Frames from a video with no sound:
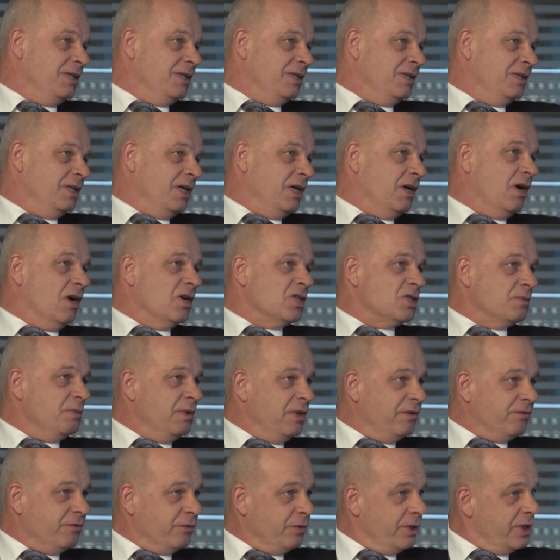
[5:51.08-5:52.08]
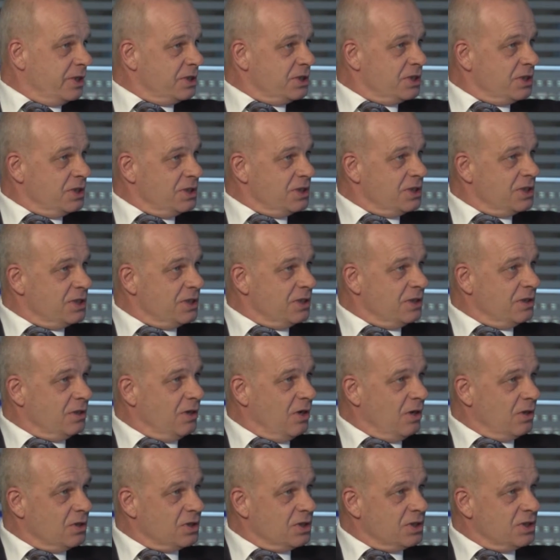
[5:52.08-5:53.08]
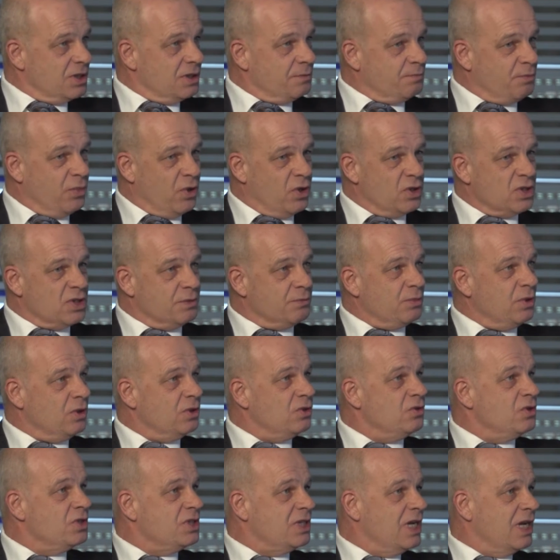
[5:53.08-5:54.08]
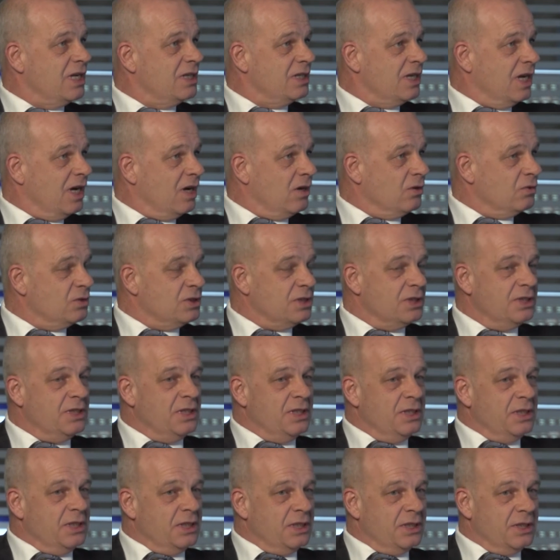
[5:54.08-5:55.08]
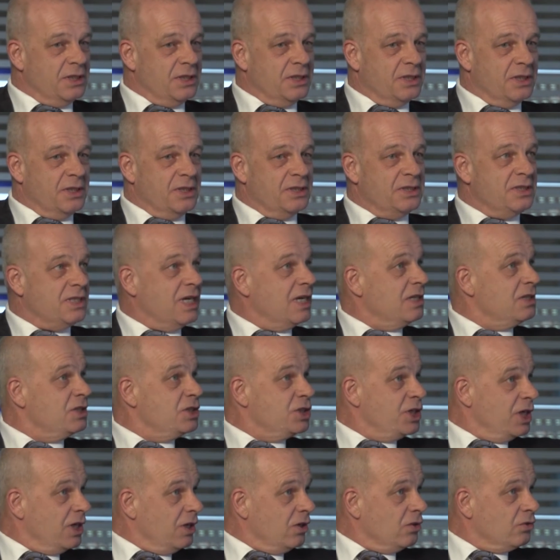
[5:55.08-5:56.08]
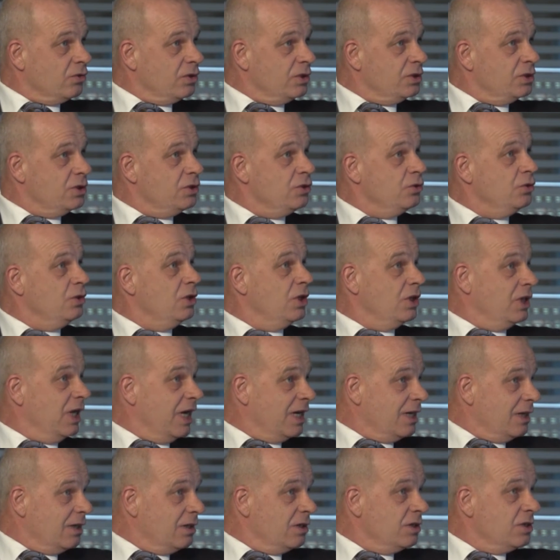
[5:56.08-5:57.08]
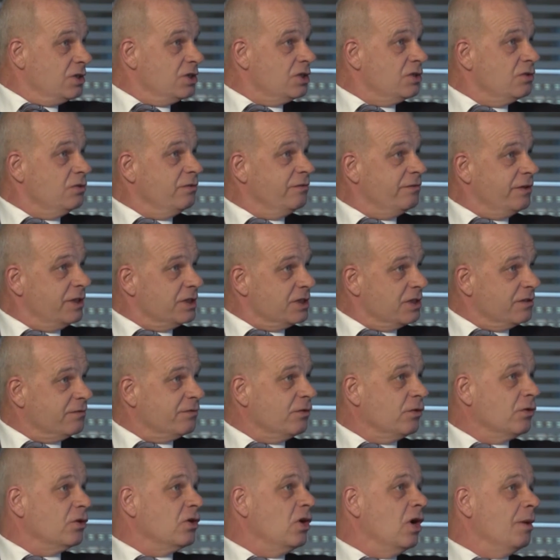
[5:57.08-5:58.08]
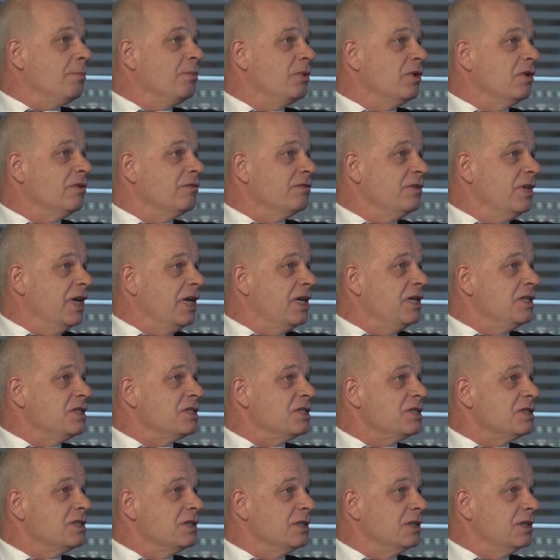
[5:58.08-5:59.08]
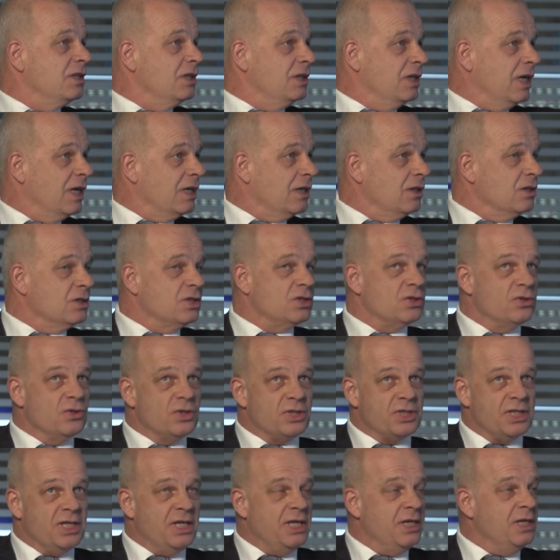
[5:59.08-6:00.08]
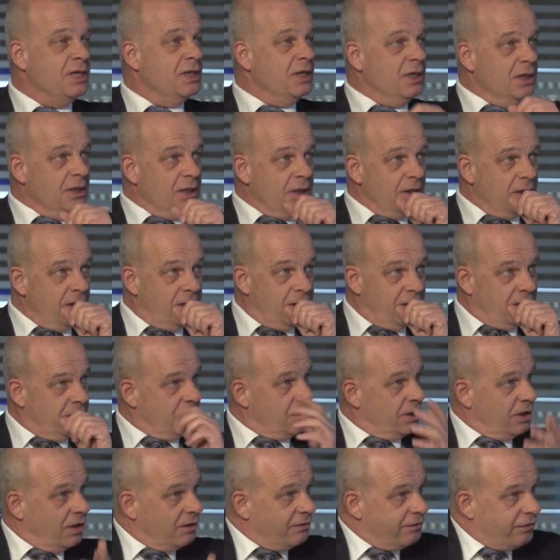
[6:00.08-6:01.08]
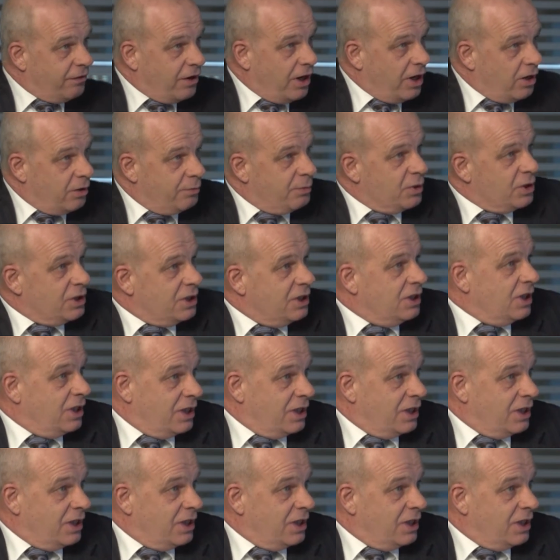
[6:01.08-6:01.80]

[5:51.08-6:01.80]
They asked me, for instance, Hans, is it possible to send out 10 children to the Netherlands to visit for a couple of days the Netherlands, to see the environment in the